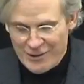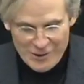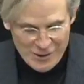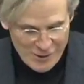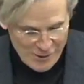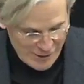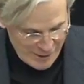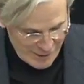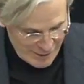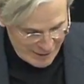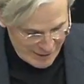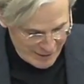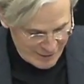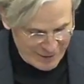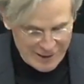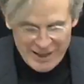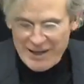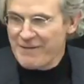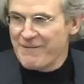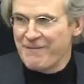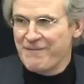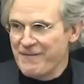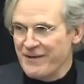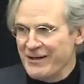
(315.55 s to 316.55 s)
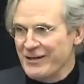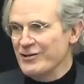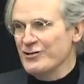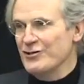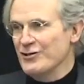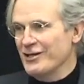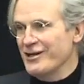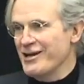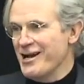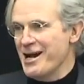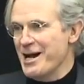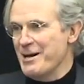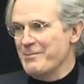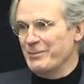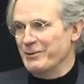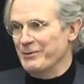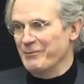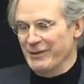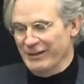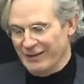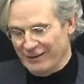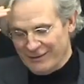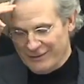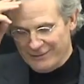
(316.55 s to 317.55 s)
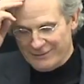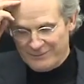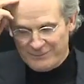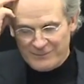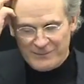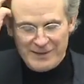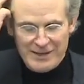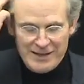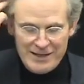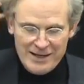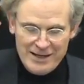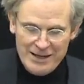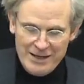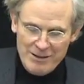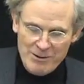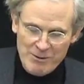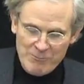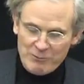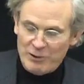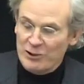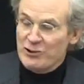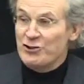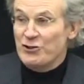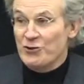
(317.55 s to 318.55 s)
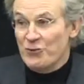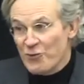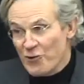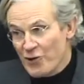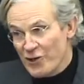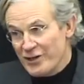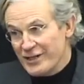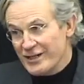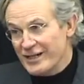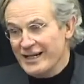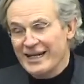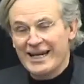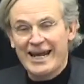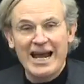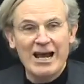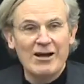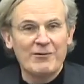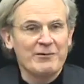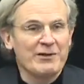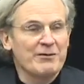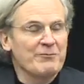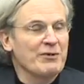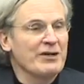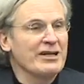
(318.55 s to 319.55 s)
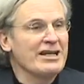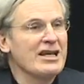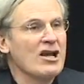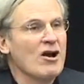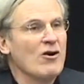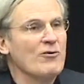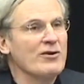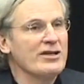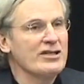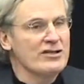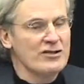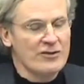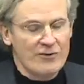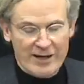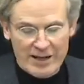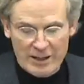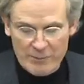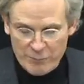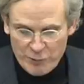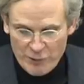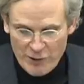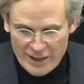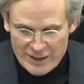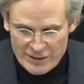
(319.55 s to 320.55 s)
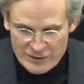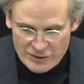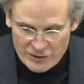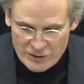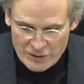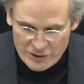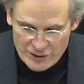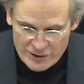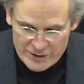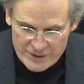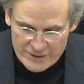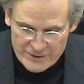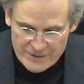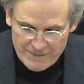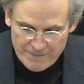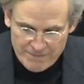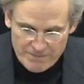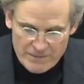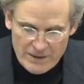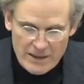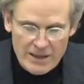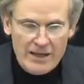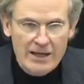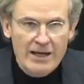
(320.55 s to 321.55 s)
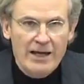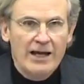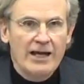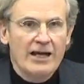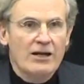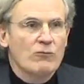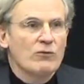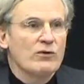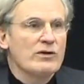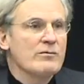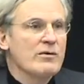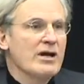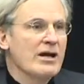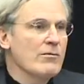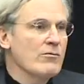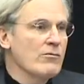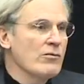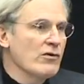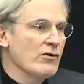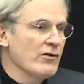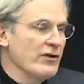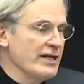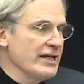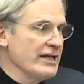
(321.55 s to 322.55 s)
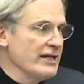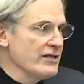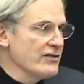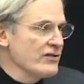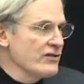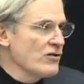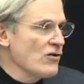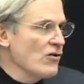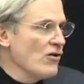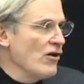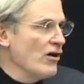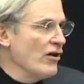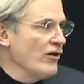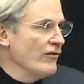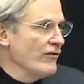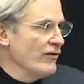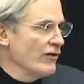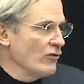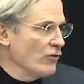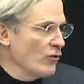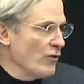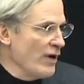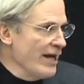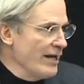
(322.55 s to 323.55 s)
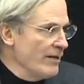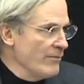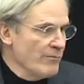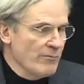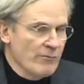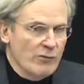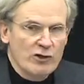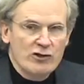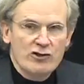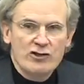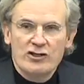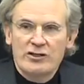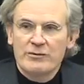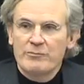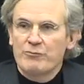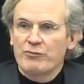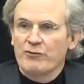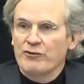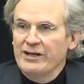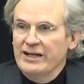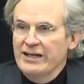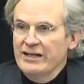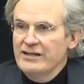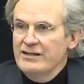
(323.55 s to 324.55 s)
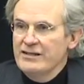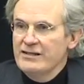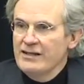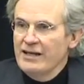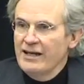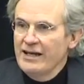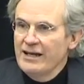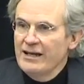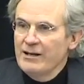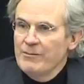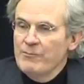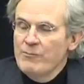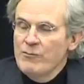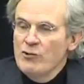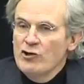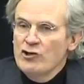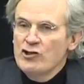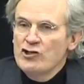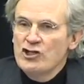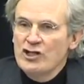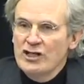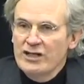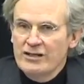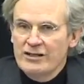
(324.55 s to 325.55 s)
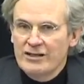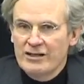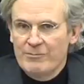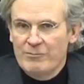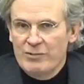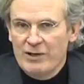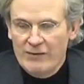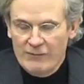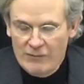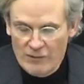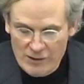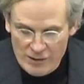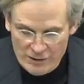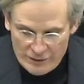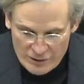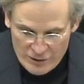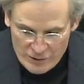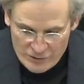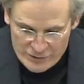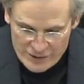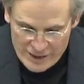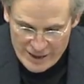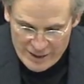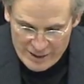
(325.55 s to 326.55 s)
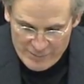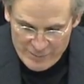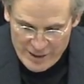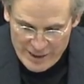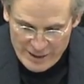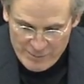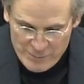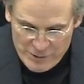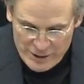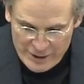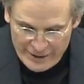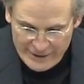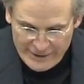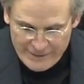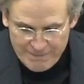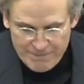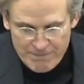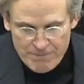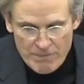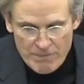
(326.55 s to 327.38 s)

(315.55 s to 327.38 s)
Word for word: You know, I, I got to okay. finish the compliment. Okay, go ahead. But you weren't an accountant, but he always knew how to price goods. And remember, he is called the great merchant prince, and a merchant, above all, knows how to make money.